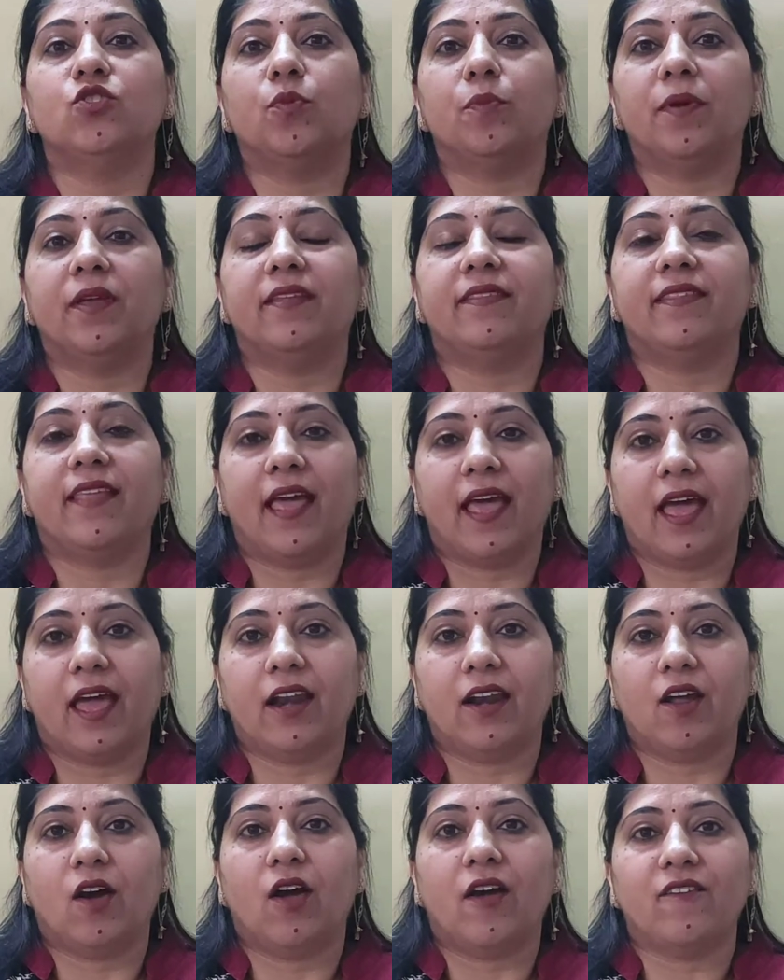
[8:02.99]
to be there
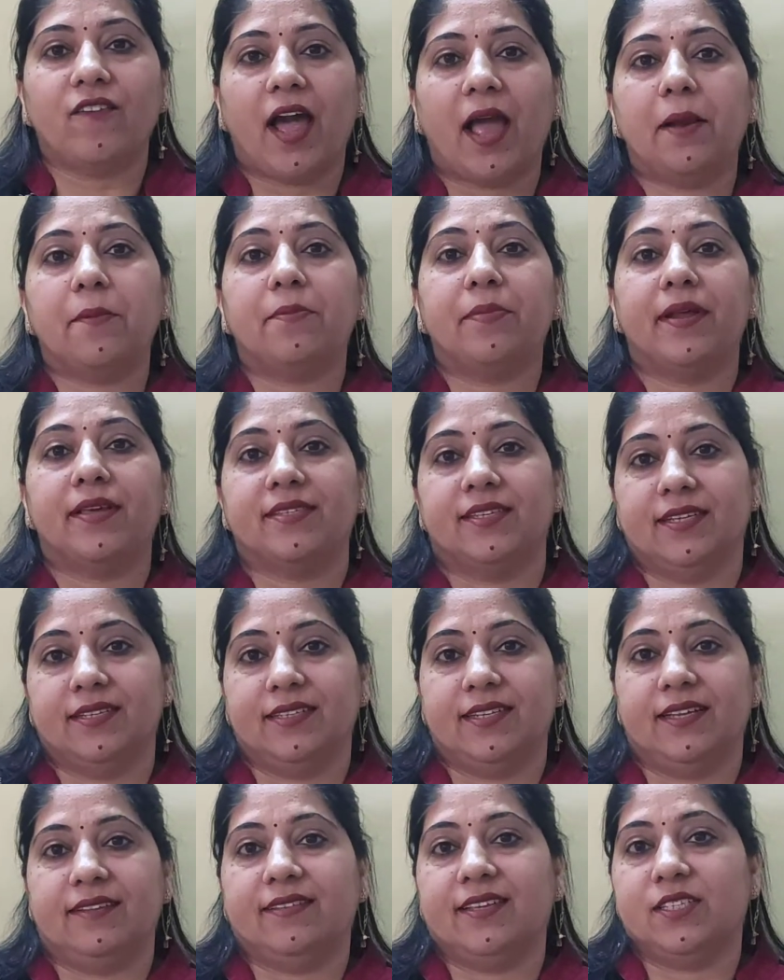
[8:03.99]
while
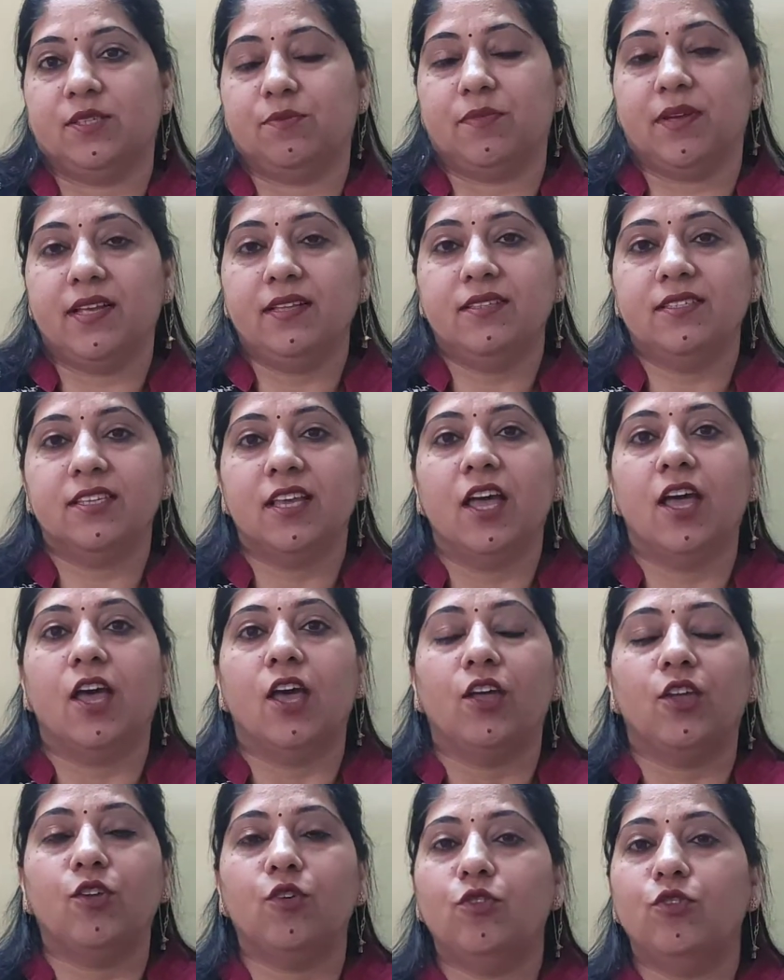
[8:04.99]
presenting. This means
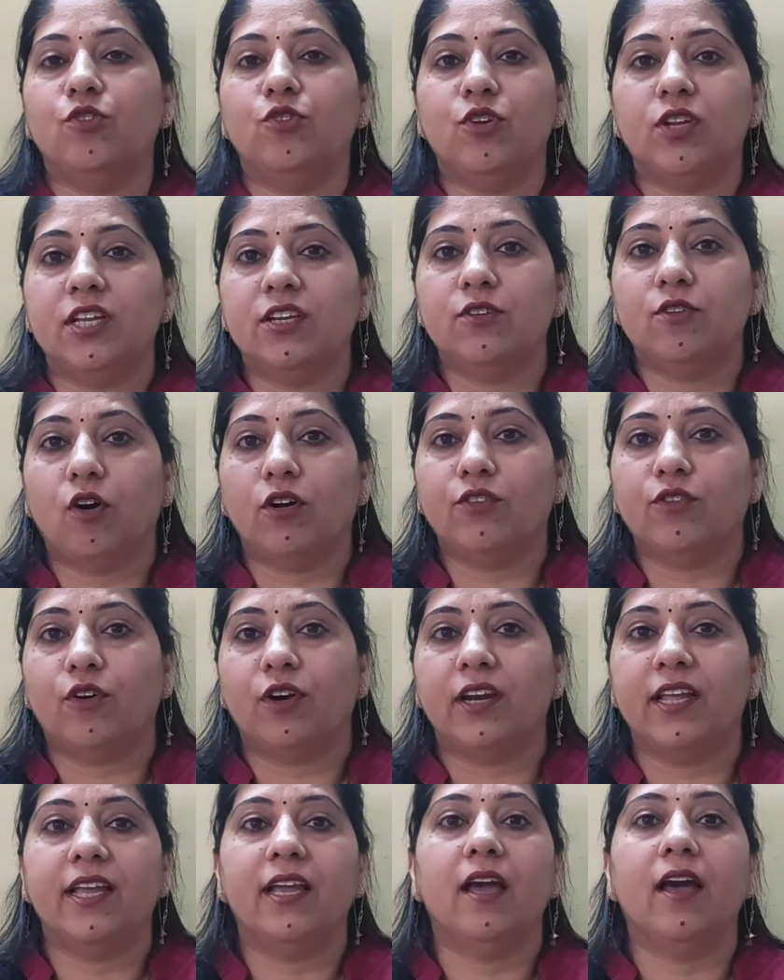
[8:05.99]
you need not
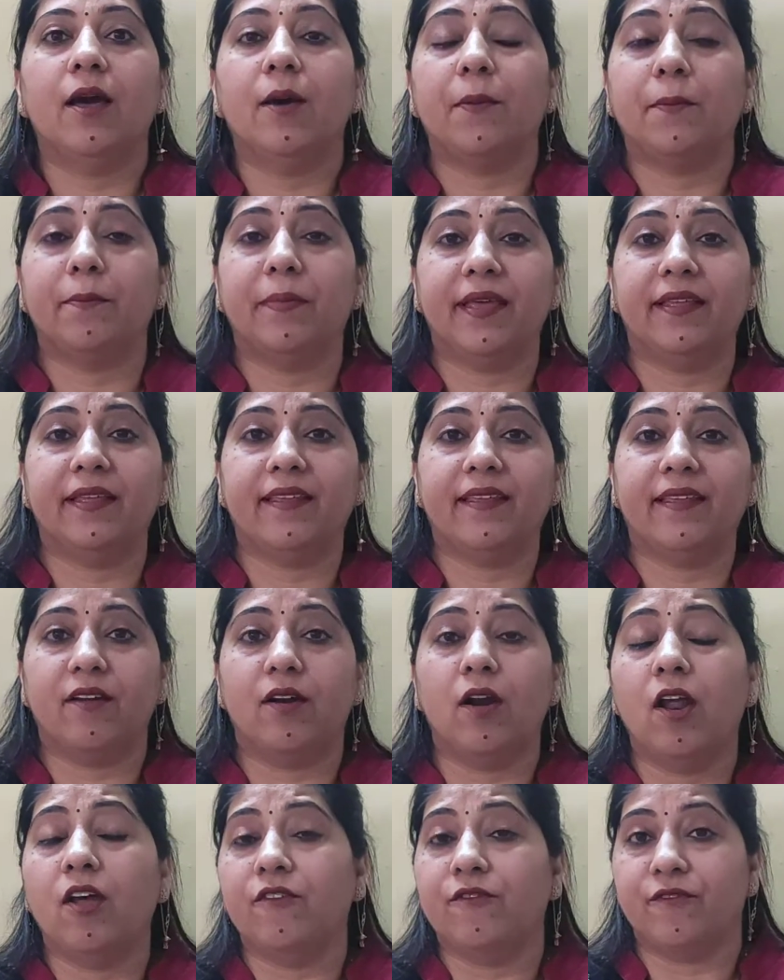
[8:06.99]
only be there
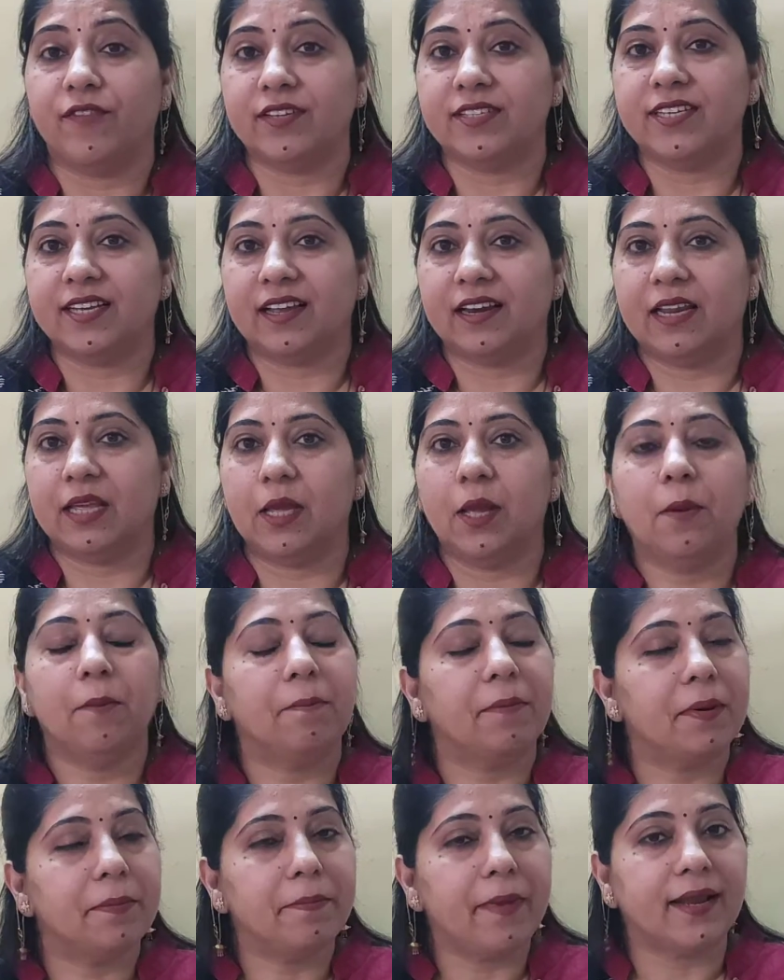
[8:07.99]
physically
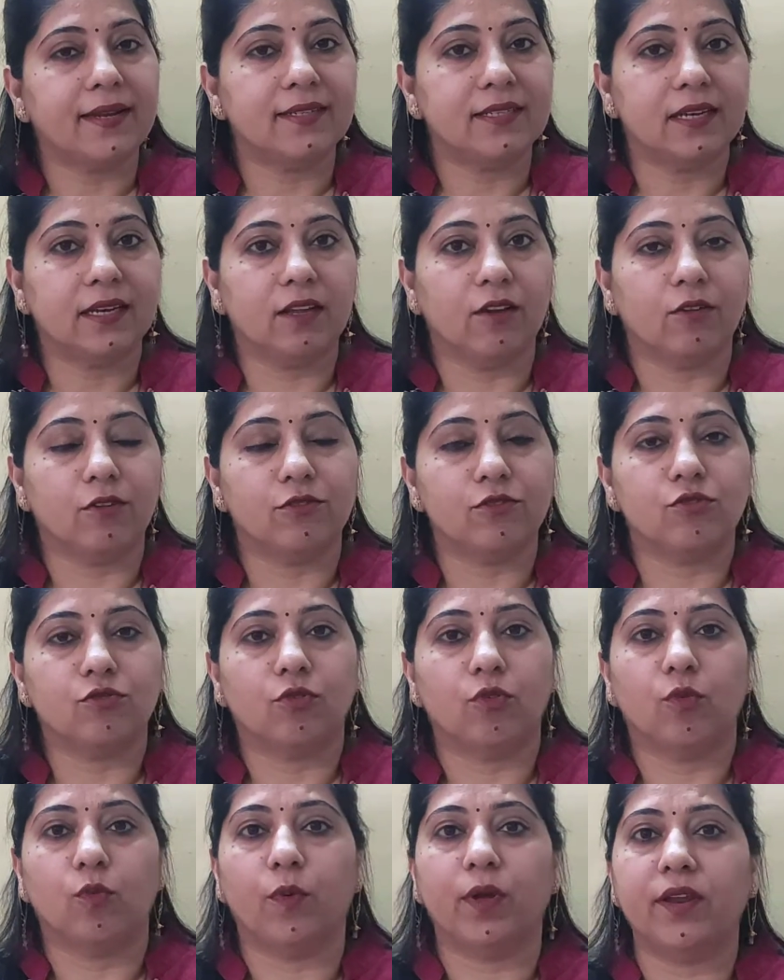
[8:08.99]
but mentally also.
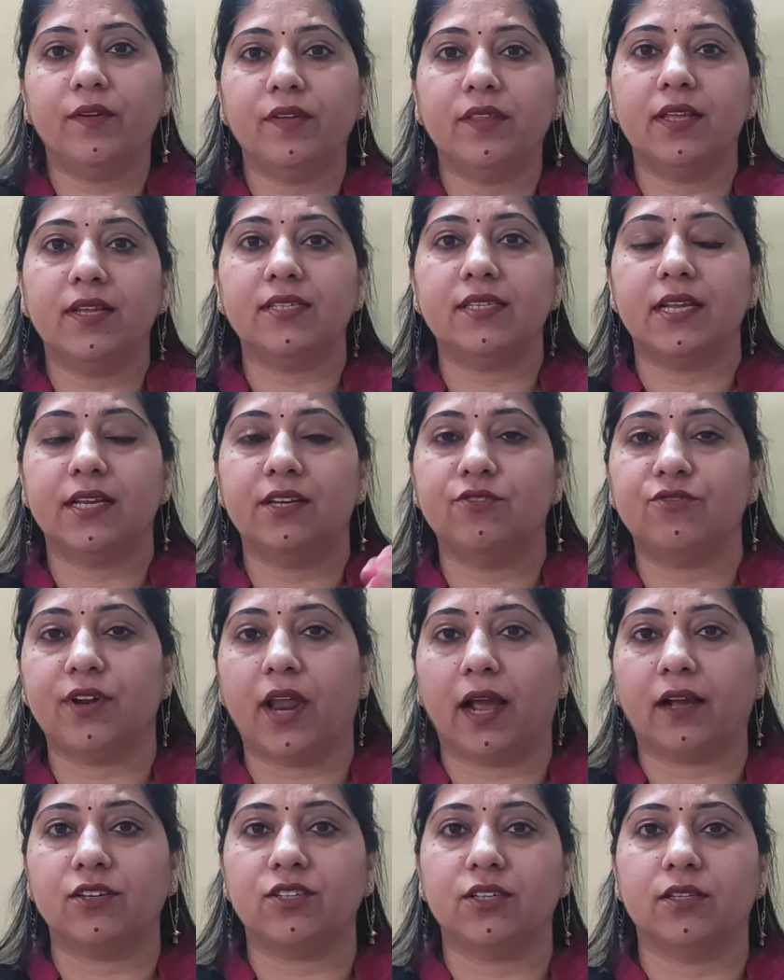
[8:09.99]
Whenever there is an
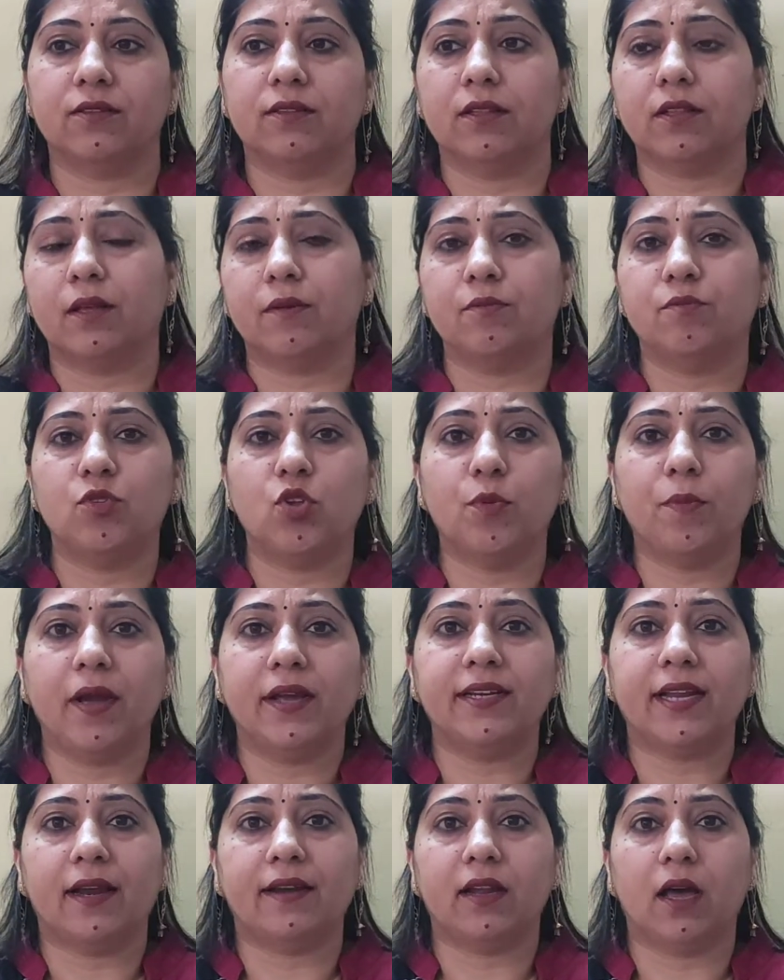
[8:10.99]
interaction, you
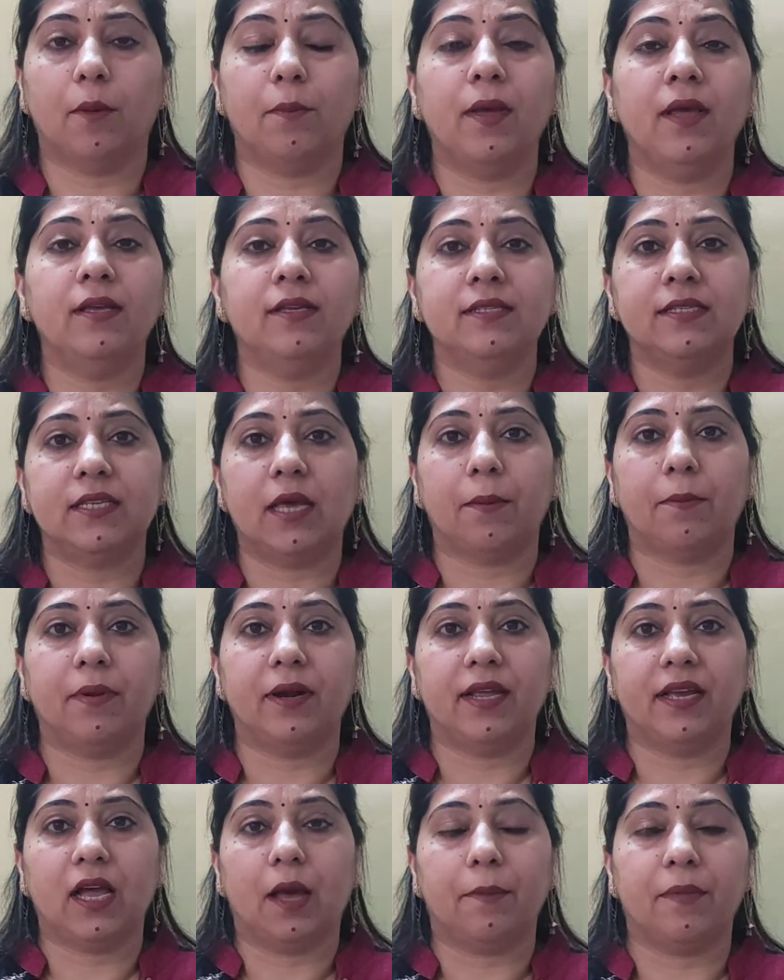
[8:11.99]
might end up
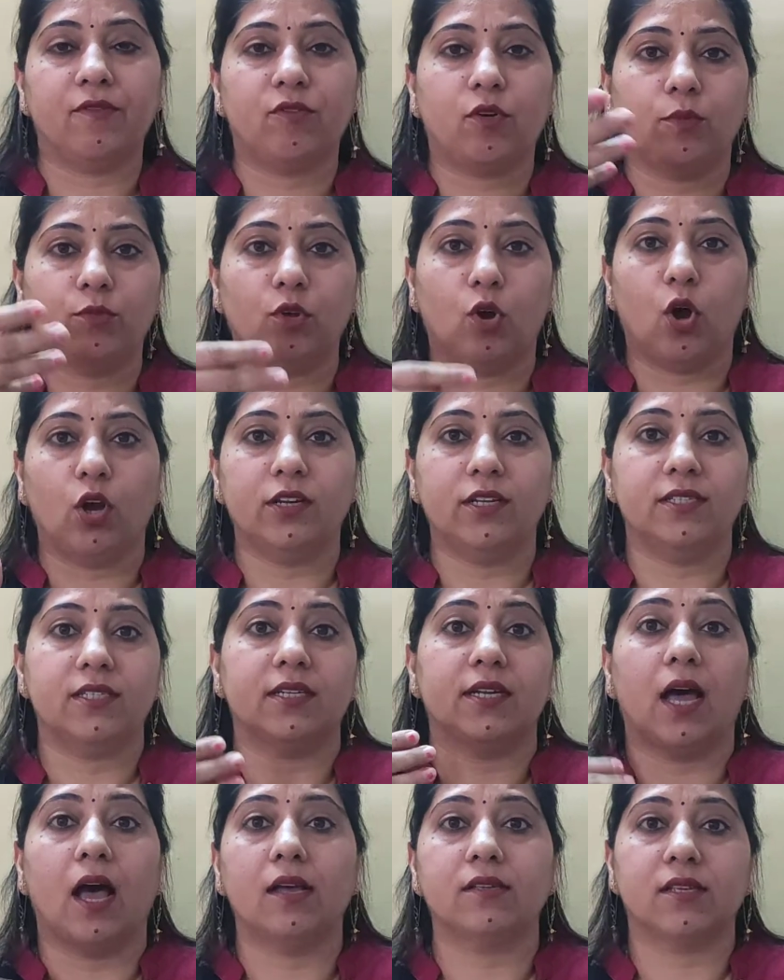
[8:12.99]
somebody coming from the audience and
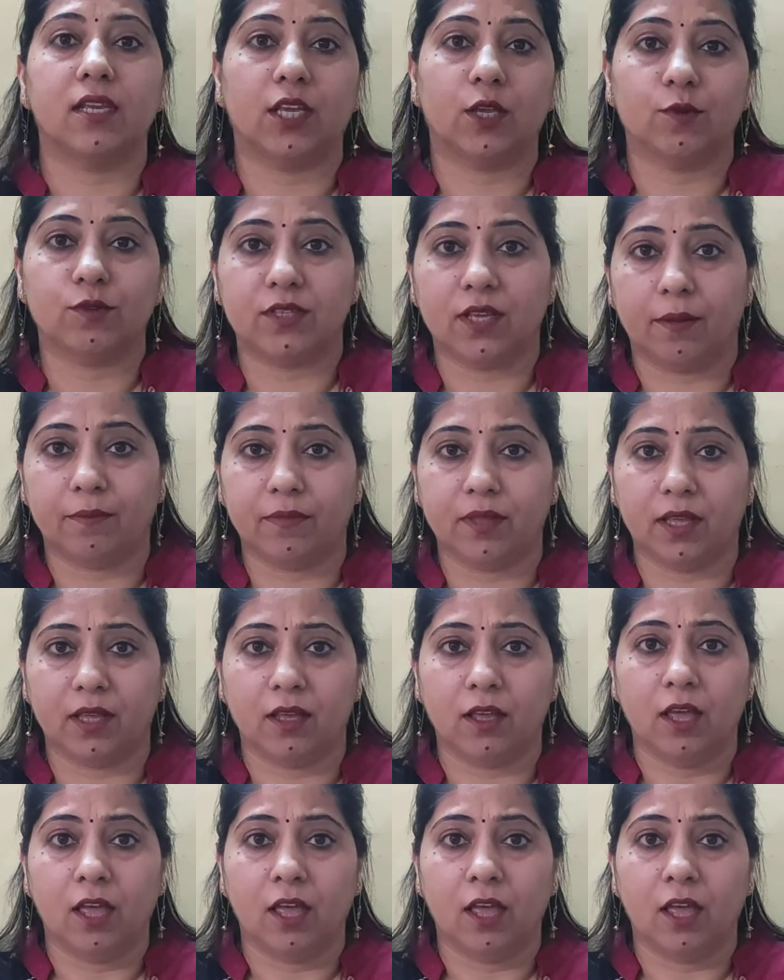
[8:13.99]
asking you something,